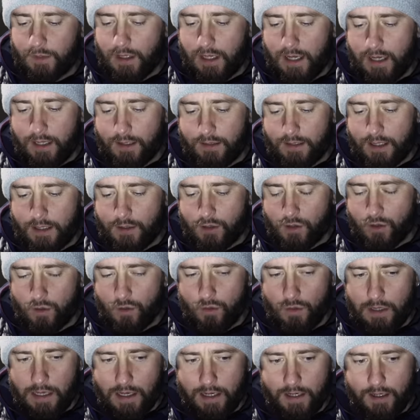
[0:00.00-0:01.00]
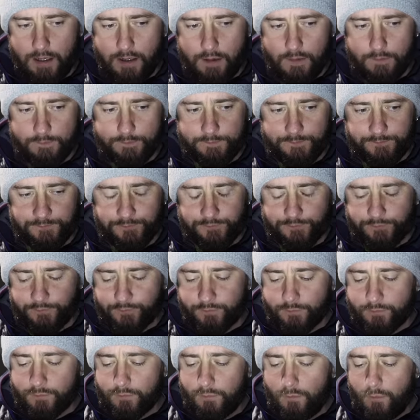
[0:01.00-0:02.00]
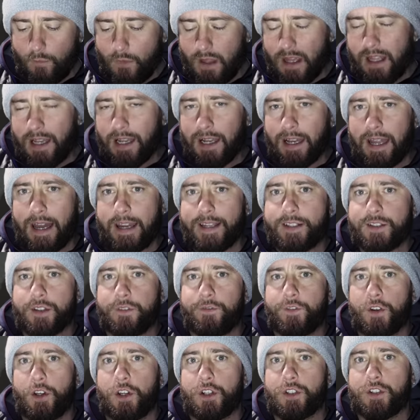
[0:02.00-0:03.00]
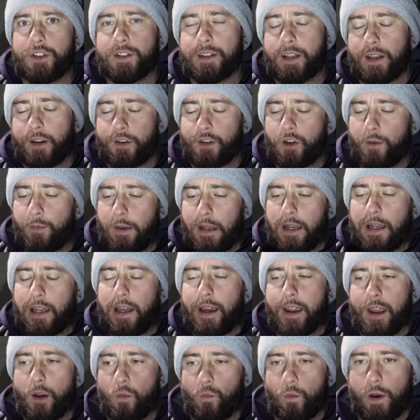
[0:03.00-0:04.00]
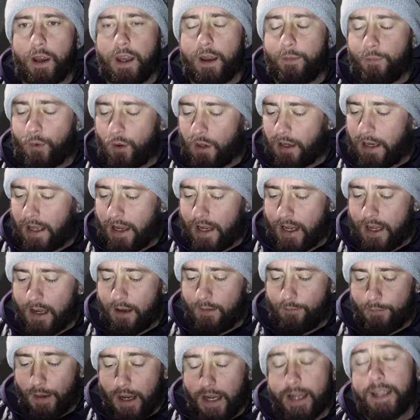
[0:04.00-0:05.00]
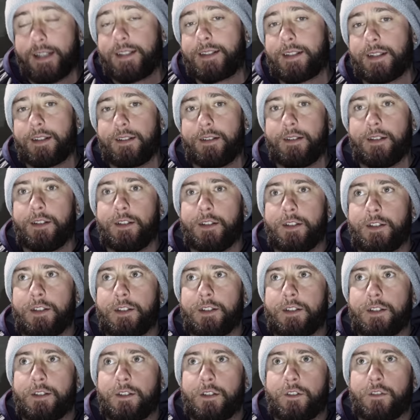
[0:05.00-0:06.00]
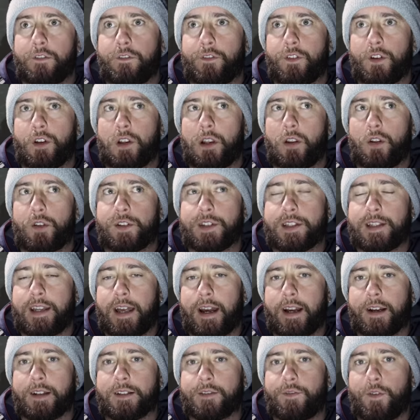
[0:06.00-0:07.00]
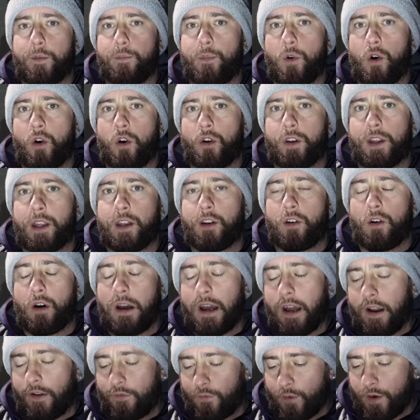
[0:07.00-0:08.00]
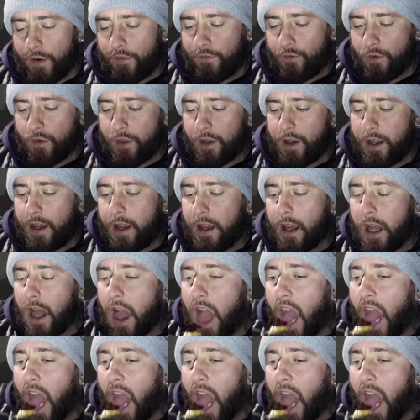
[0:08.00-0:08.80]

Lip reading: And they do like lighter versions, and I don't mean light in weight, but light in bite, for little snacks for morning or halfway through the day.